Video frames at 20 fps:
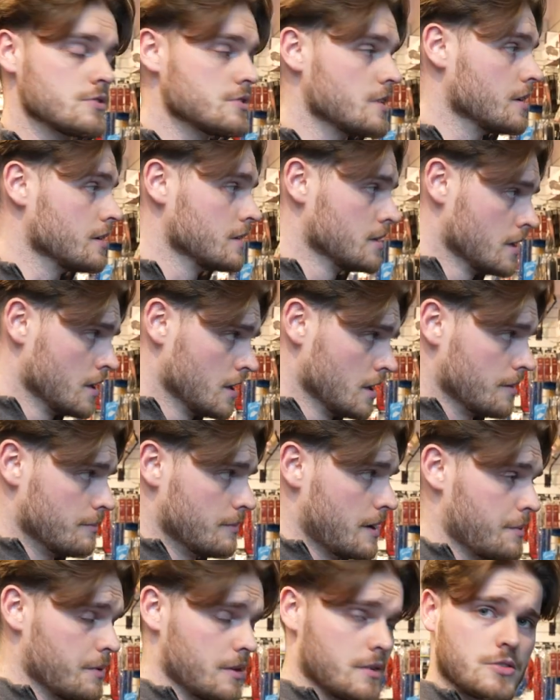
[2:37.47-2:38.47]
So
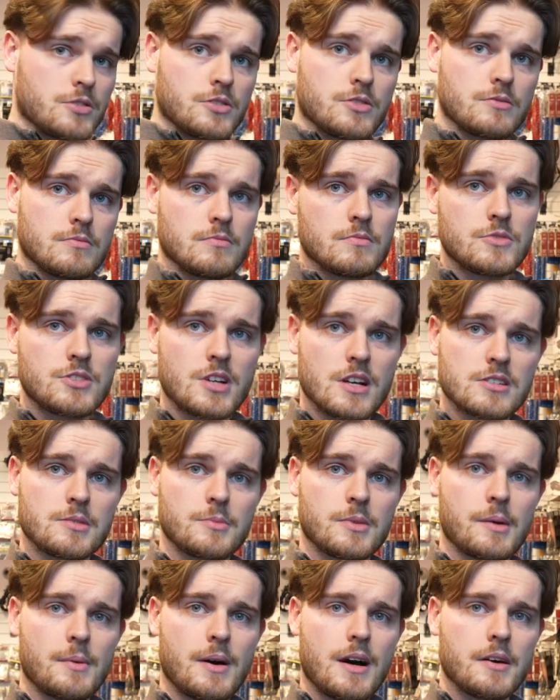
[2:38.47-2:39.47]
maybe you should check
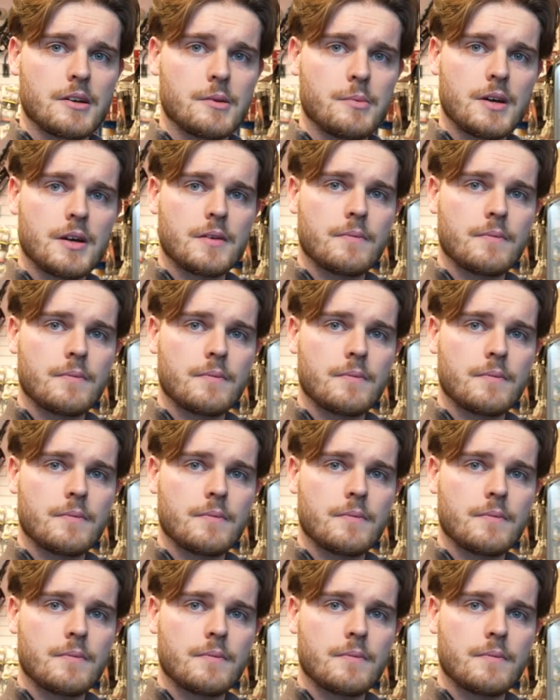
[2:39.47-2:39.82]
some of them out in a bit.